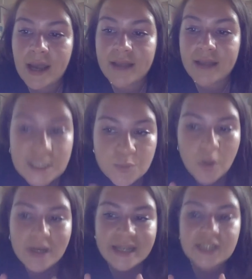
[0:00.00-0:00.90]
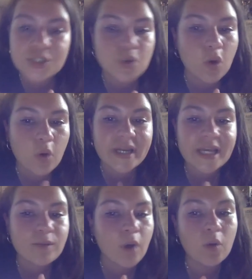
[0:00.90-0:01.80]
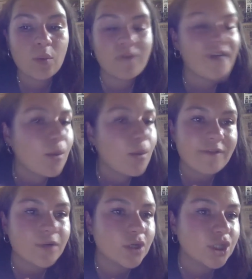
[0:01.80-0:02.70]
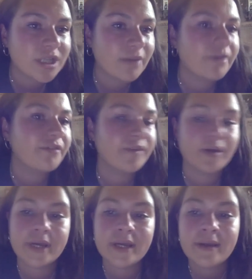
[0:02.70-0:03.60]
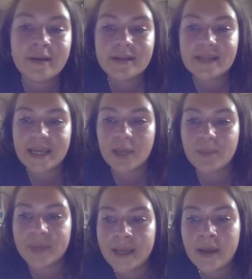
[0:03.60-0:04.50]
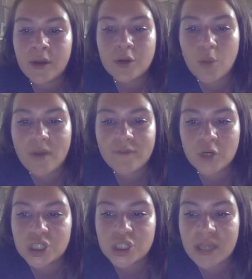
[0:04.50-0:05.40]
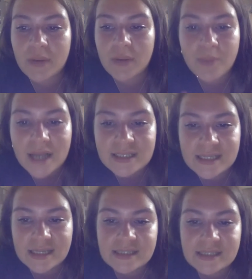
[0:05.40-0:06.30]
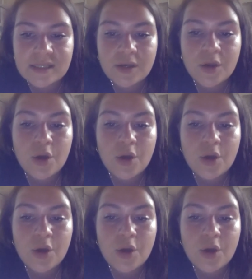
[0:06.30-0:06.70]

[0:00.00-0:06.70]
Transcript: And this is what Lenin saw when he wrote, "Without revolutionary theory, there can be no revolutionary practice."